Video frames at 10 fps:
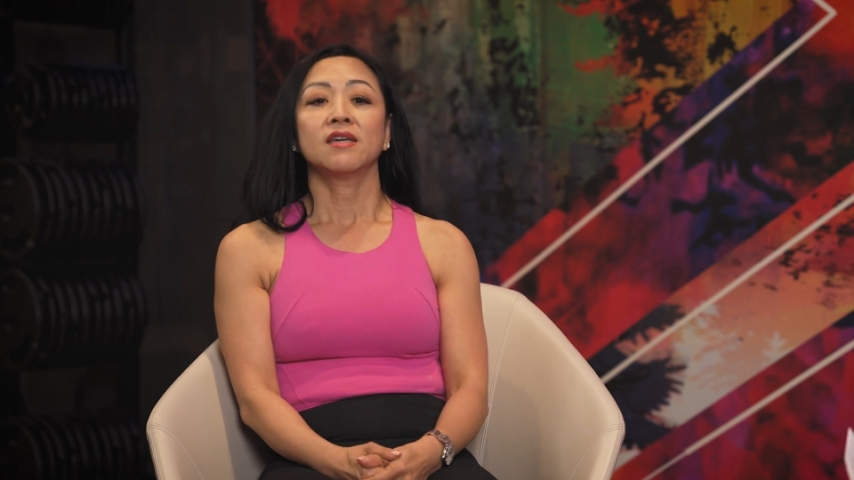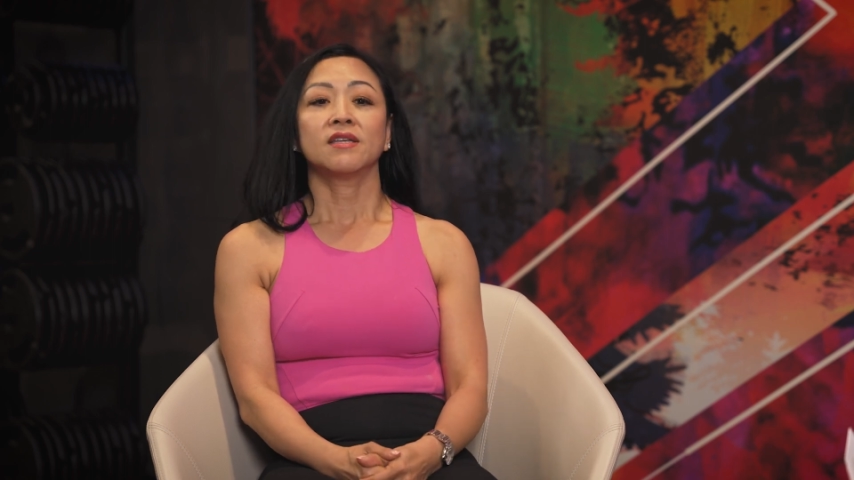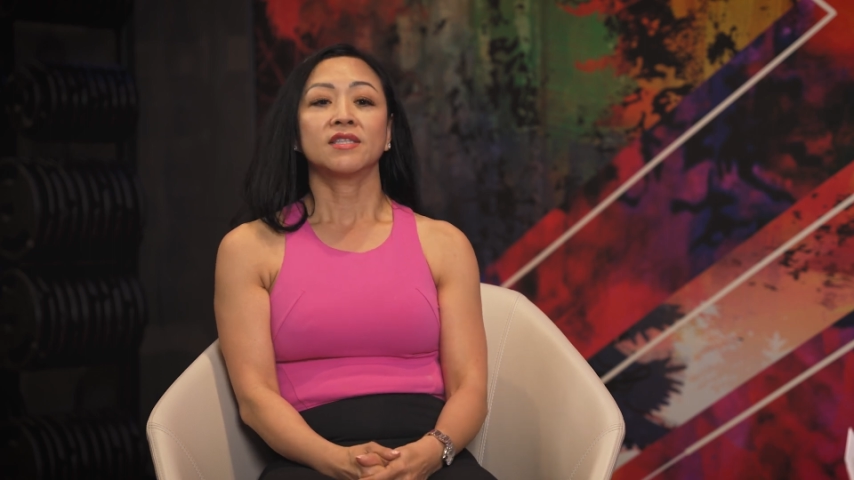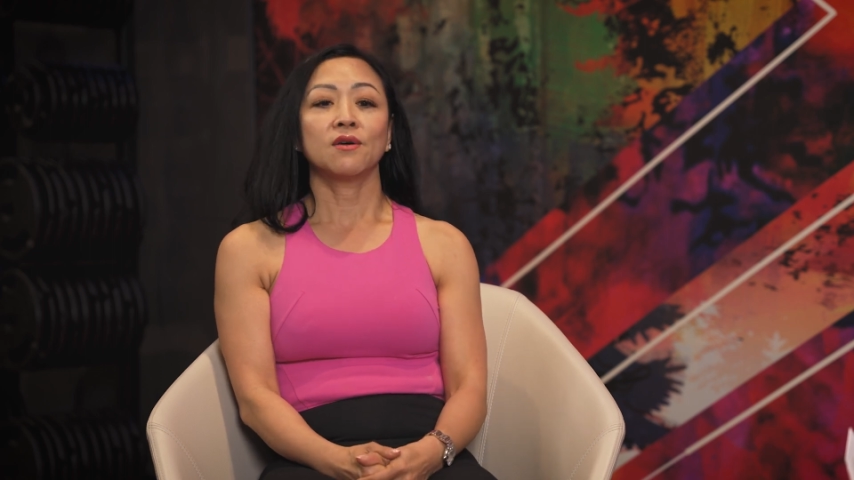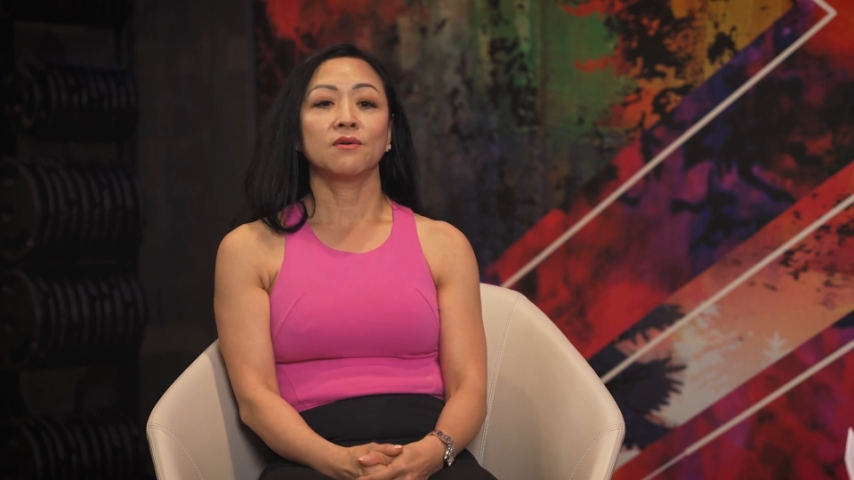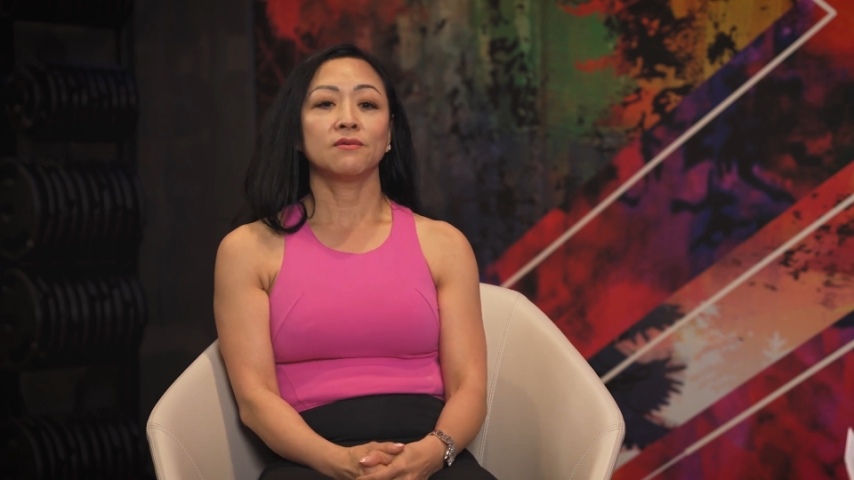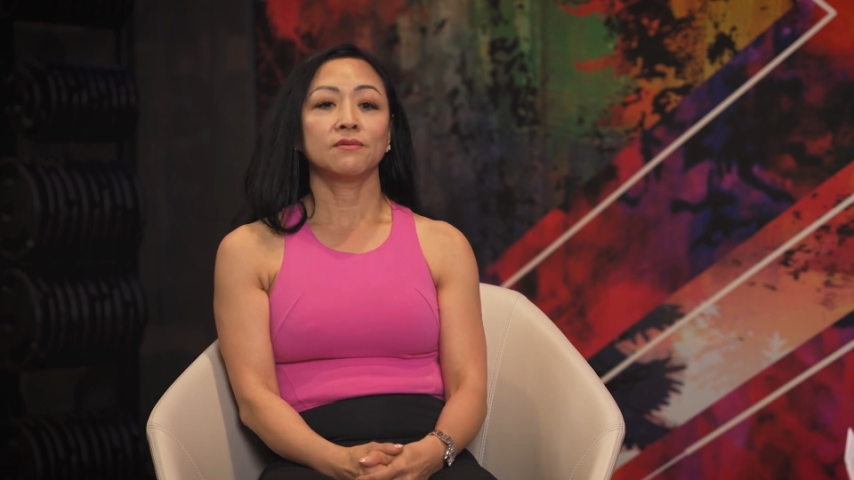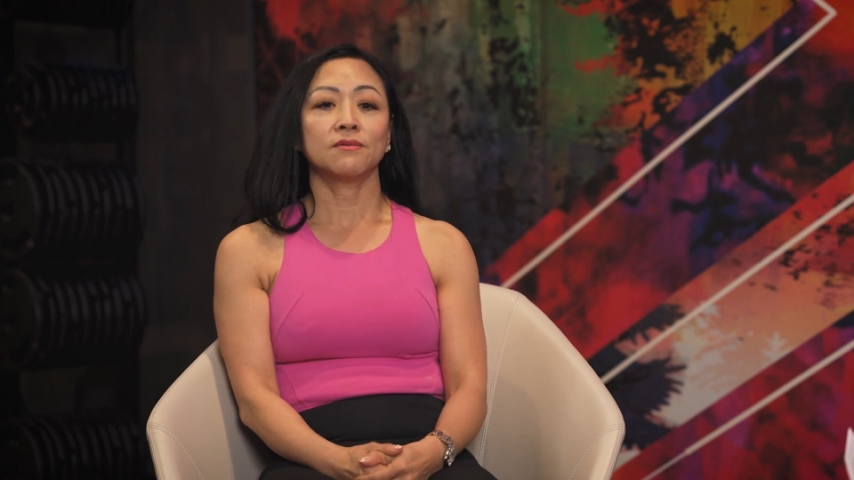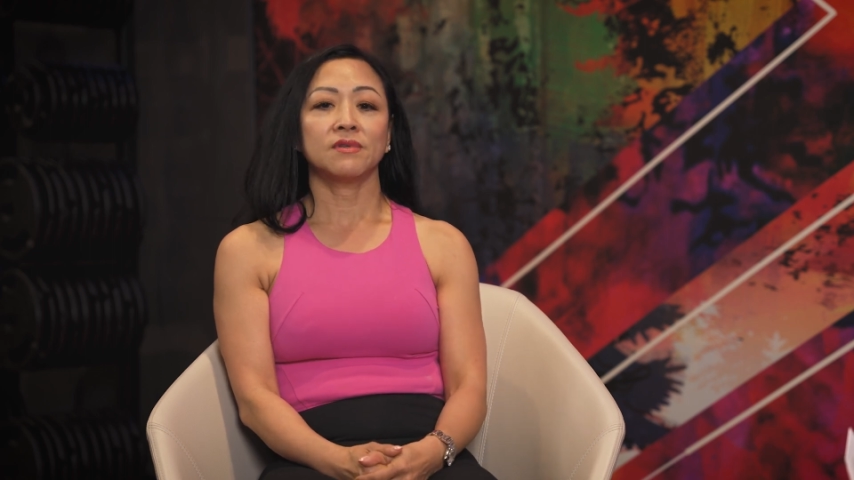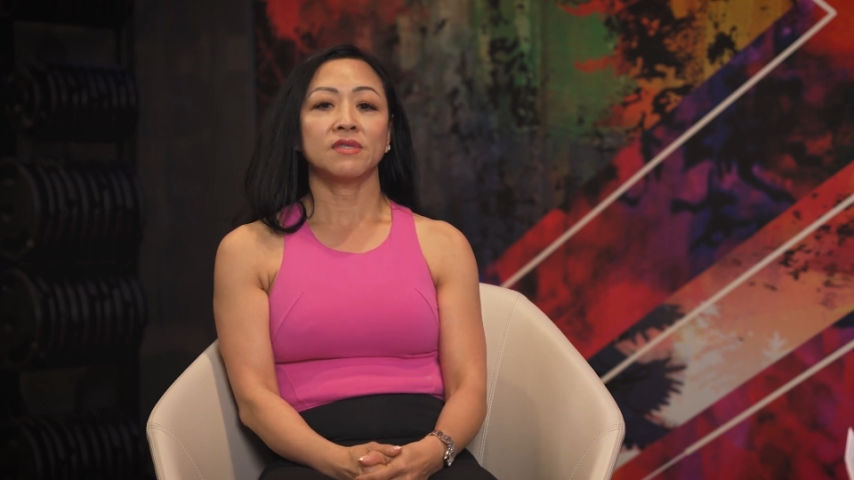
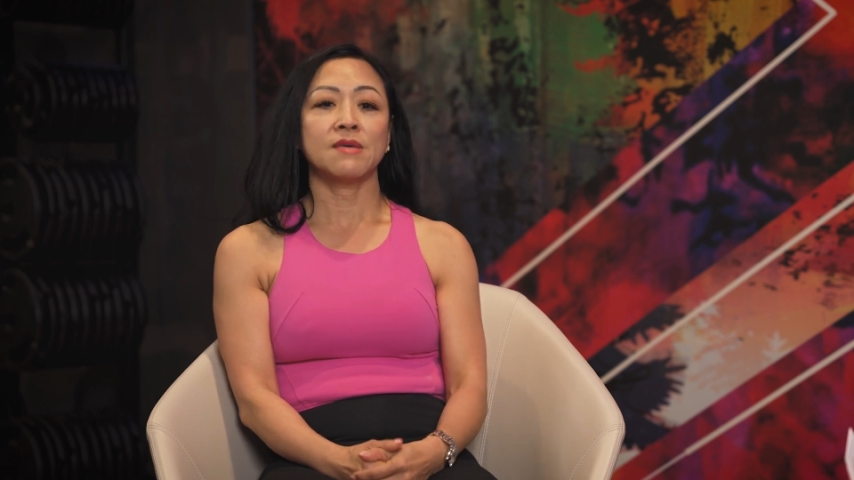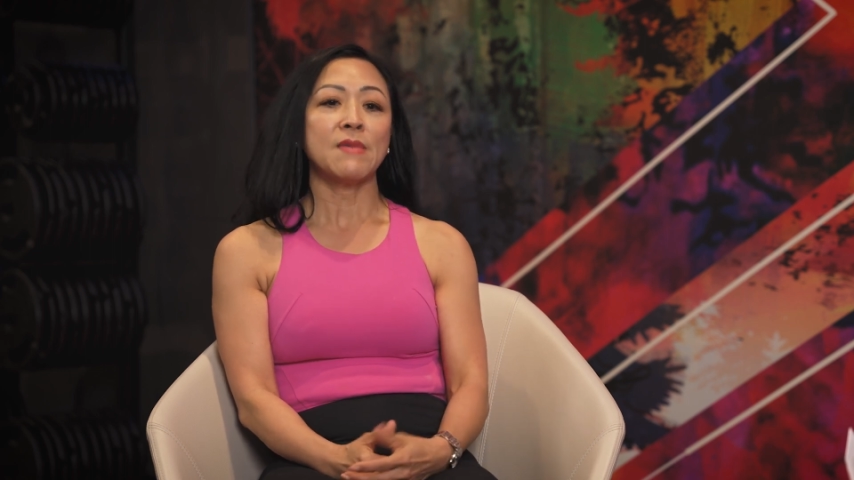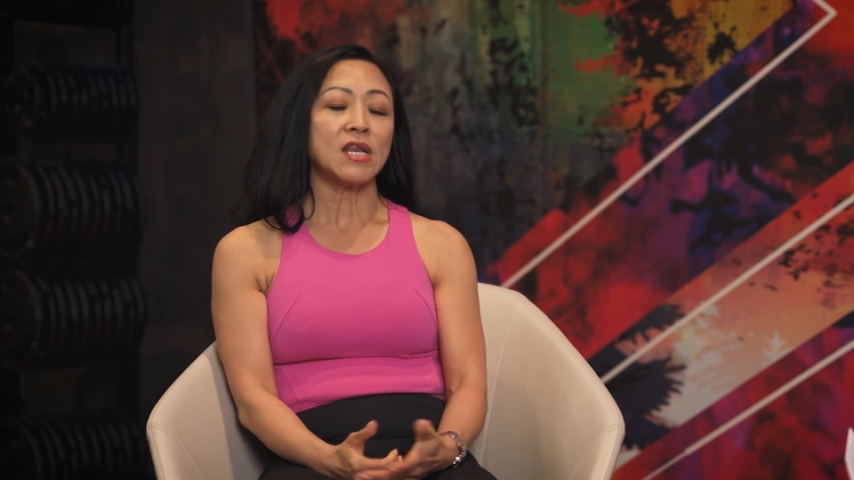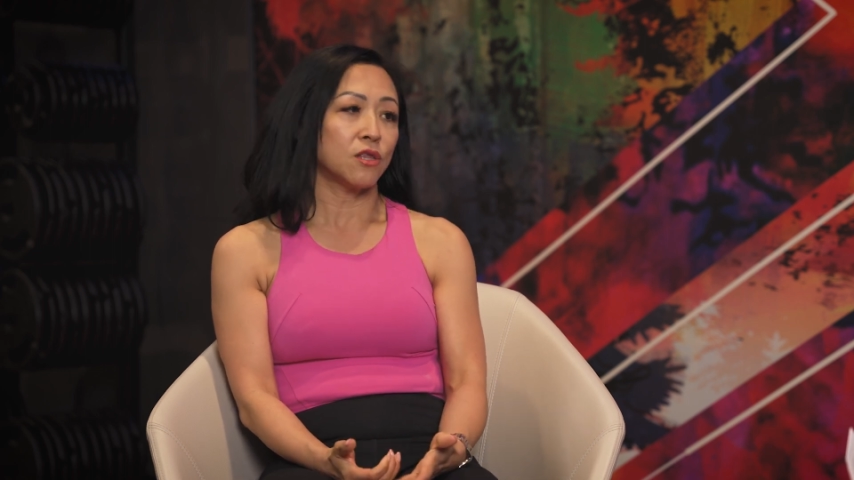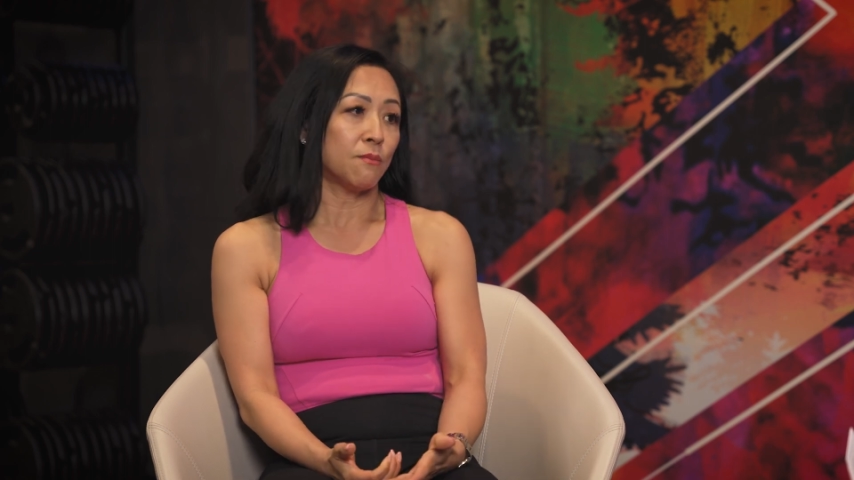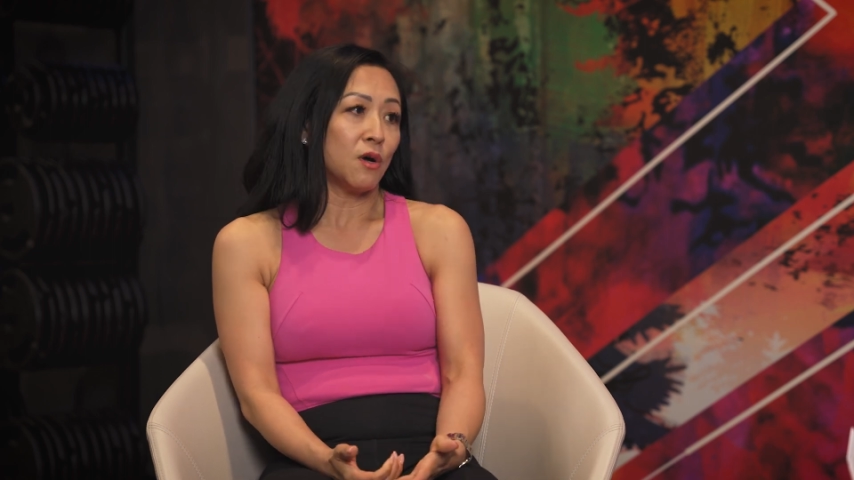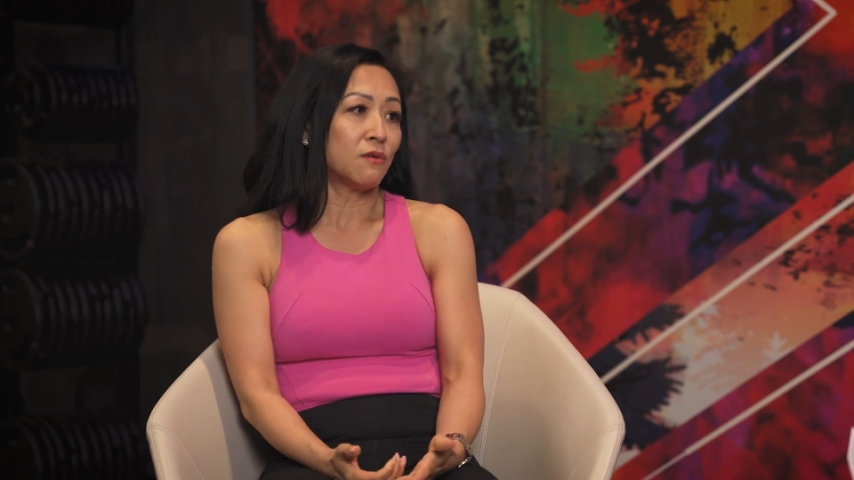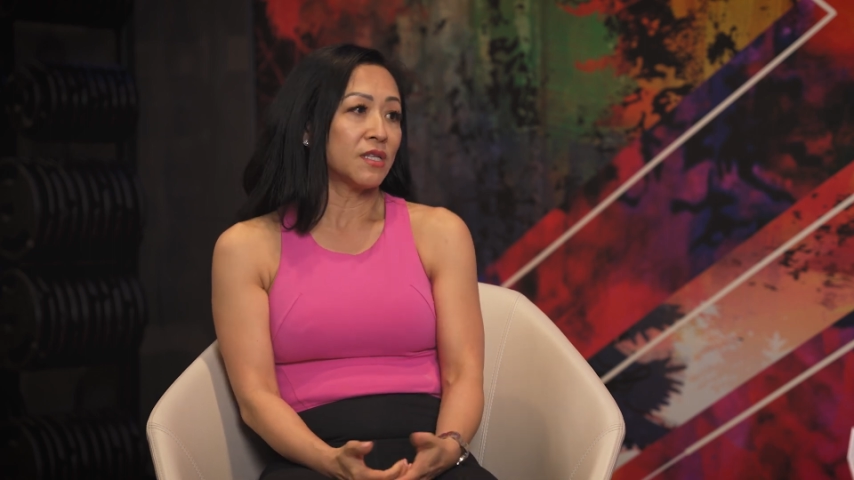So the men on the boat